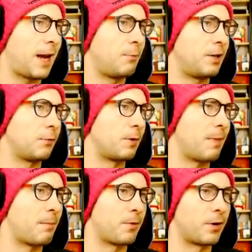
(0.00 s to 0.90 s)
And we can
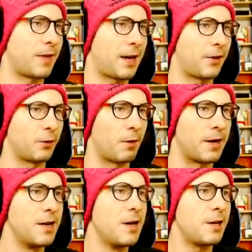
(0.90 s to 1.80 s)
remember that other
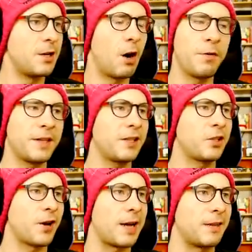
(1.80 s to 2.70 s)
one. You know, this
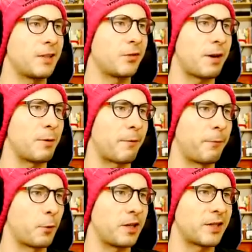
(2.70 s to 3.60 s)
is great. This is great. We have
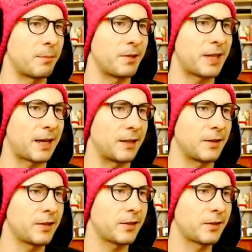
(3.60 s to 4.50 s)
40-something
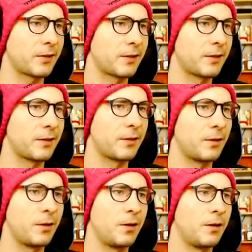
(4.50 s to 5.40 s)
seconds.
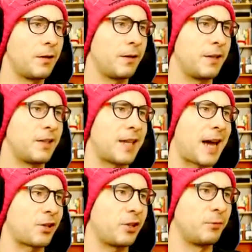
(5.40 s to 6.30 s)
This is
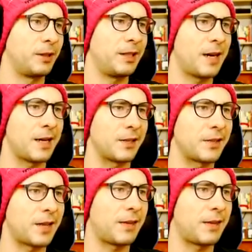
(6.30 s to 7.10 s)
actually really nice.